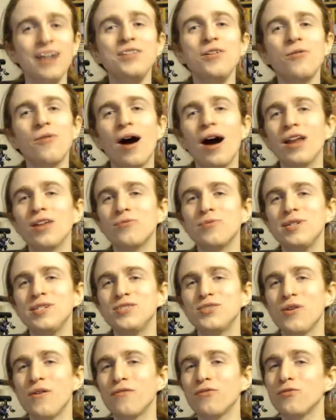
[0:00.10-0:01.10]
I know
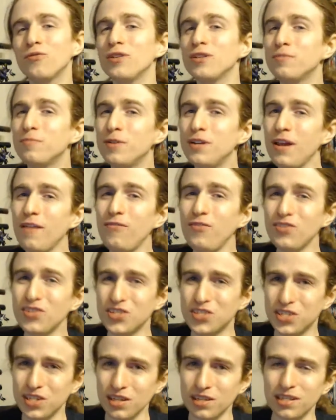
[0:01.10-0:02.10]
Halloween's over with, but if
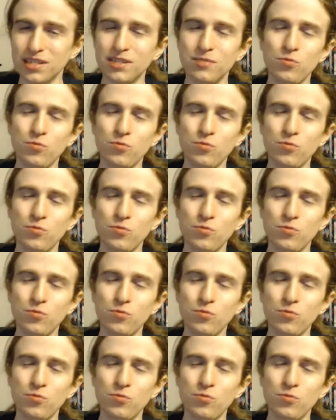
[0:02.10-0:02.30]
you're still